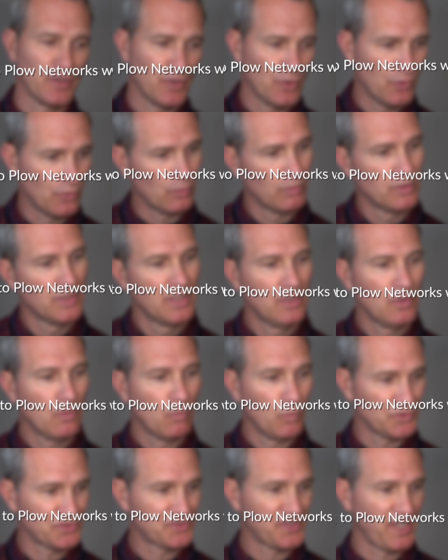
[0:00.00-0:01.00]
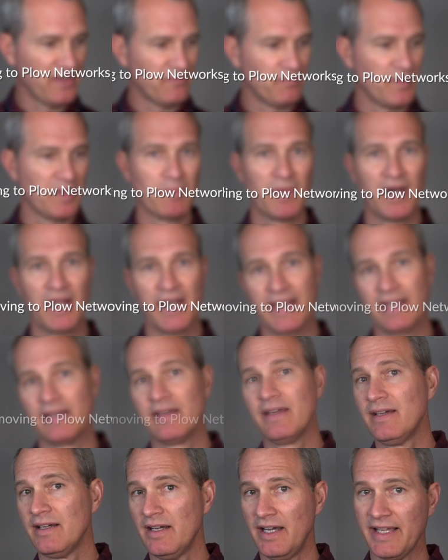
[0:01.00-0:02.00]
you will save me money?
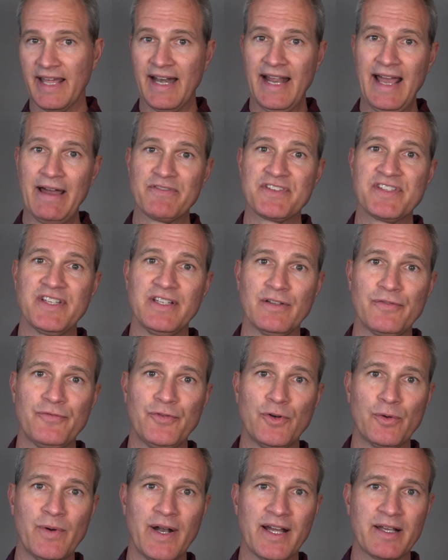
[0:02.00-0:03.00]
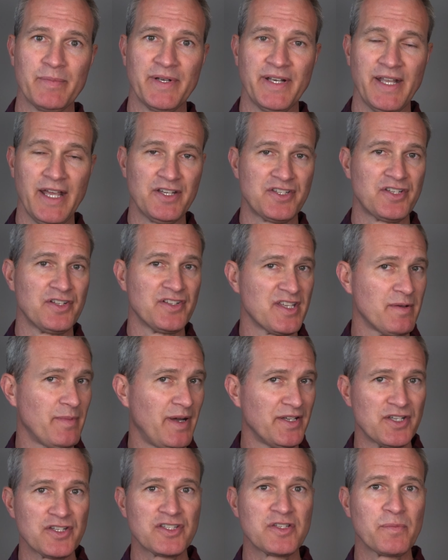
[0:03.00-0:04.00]
Again, I haven't seen the full recommendations. Am
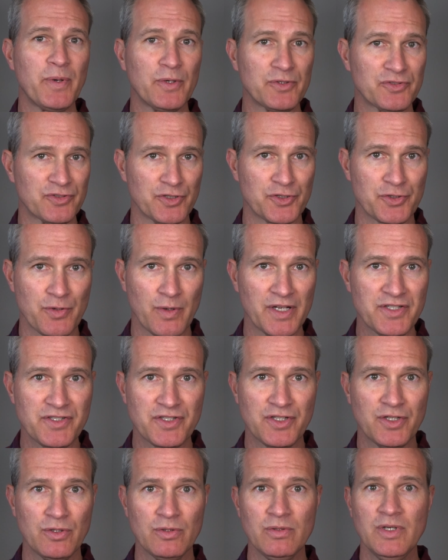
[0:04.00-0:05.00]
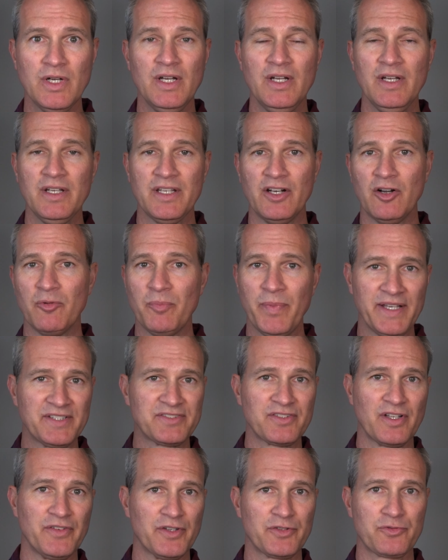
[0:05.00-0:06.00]
I just supposed to trust you,
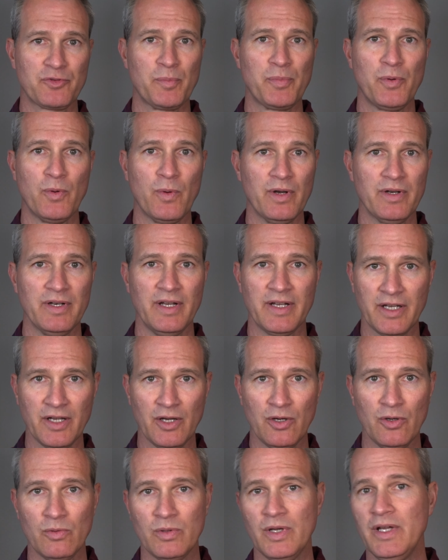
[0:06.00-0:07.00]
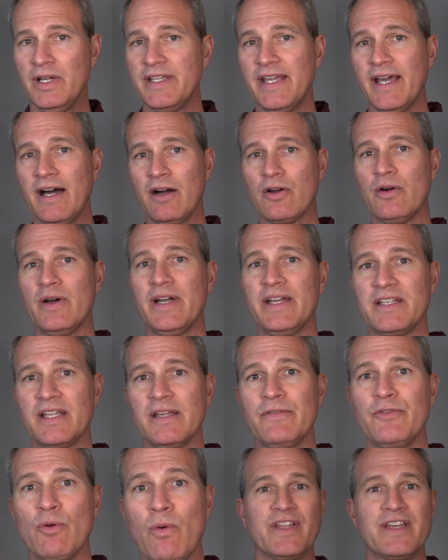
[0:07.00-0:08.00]
based on this report and go, yeah, I'll go ahead and
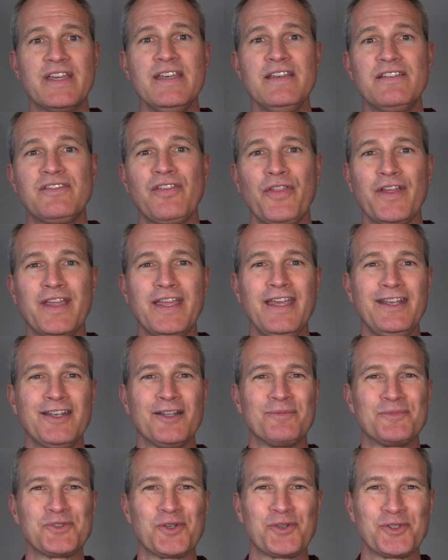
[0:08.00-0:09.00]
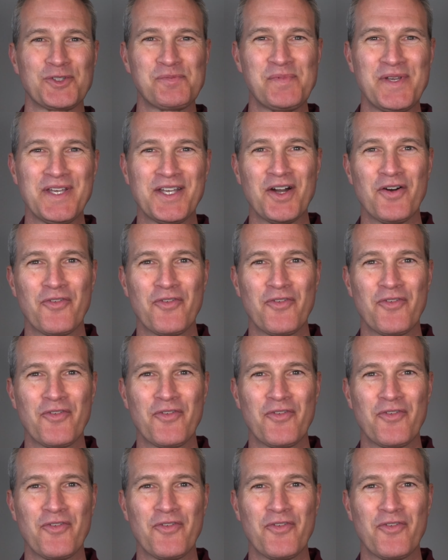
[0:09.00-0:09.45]
give you the keys to the kingdom, so to speak,